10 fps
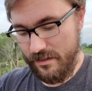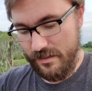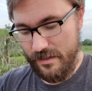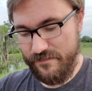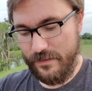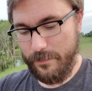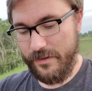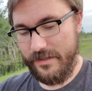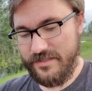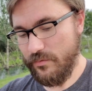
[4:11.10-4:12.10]
If the
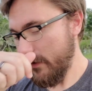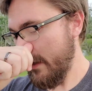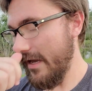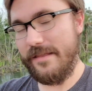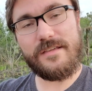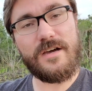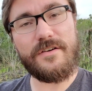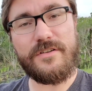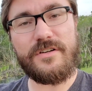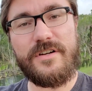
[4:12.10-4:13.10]
planets were at any
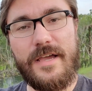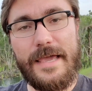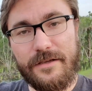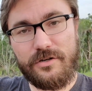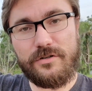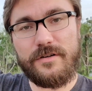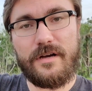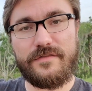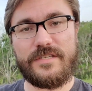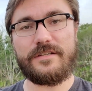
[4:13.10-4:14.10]
other angle
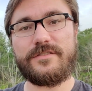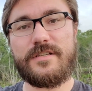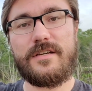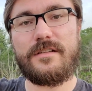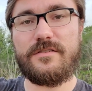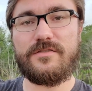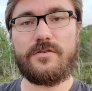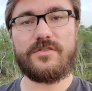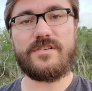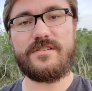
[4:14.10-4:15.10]
of tilt in the
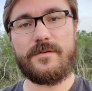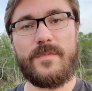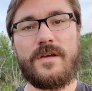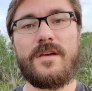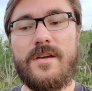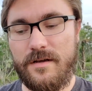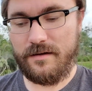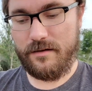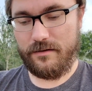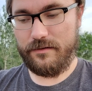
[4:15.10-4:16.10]
solar system,
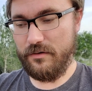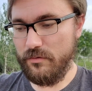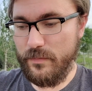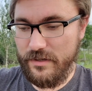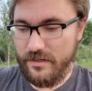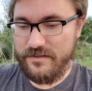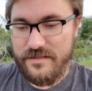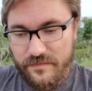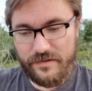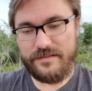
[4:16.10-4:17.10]
there would be a
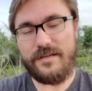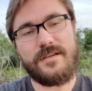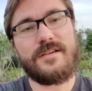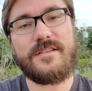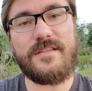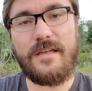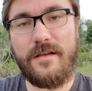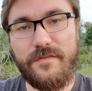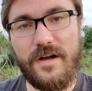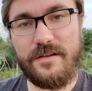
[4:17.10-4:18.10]
different set
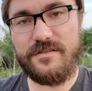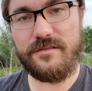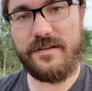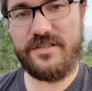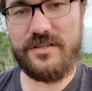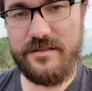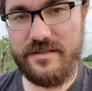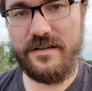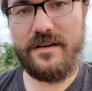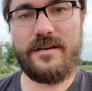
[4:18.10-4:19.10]
of constellations
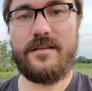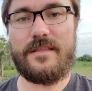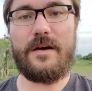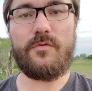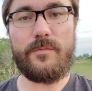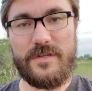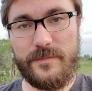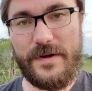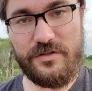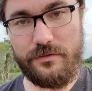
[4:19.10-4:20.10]
that would be
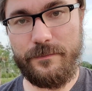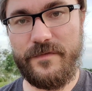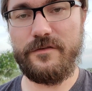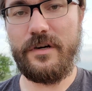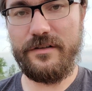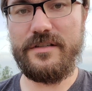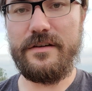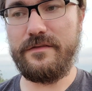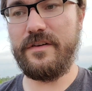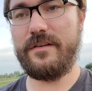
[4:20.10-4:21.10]
special
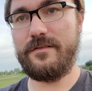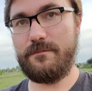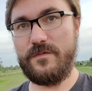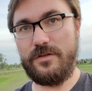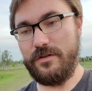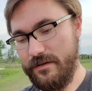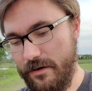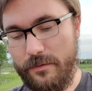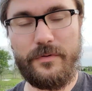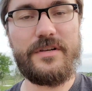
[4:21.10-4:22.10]
relative to
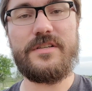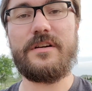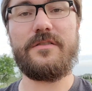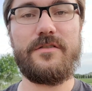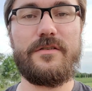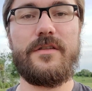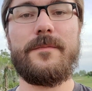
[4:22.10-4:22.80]
our place here on Earth.